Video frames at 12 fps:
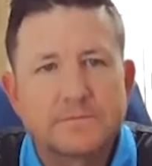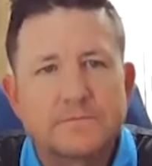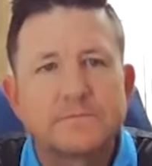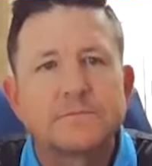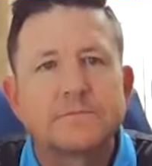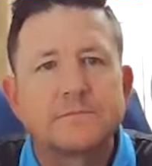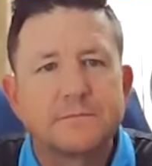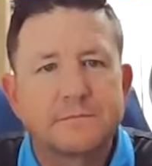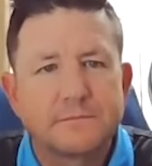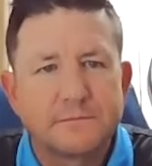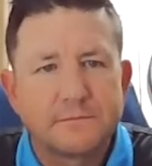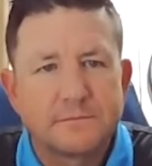
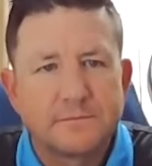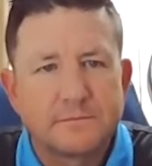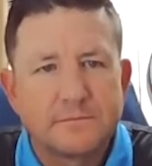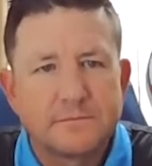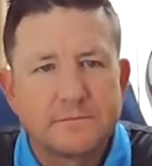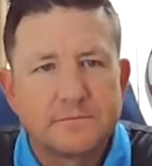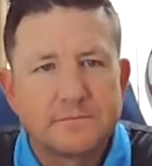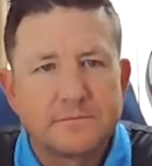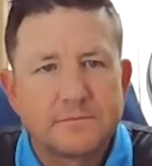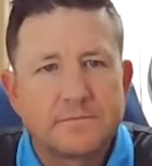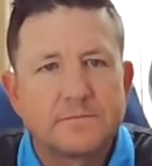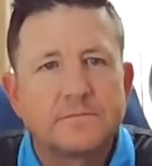
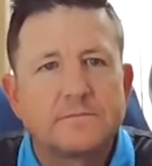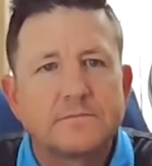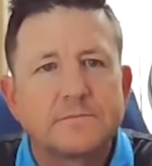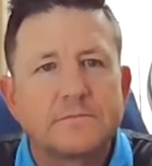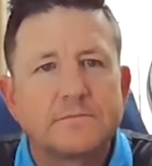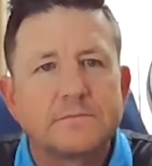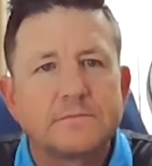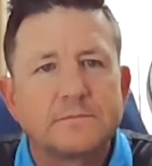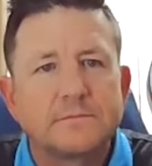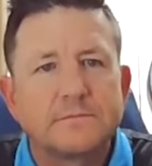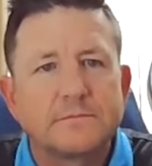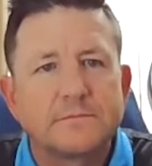
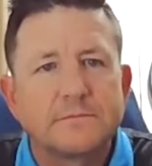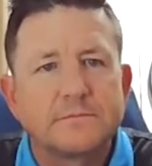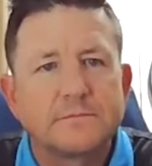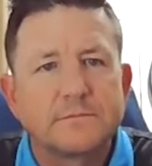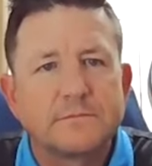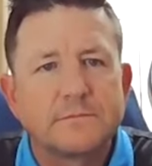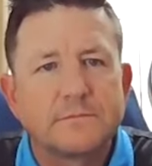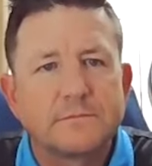No words are spoken by the person on screen.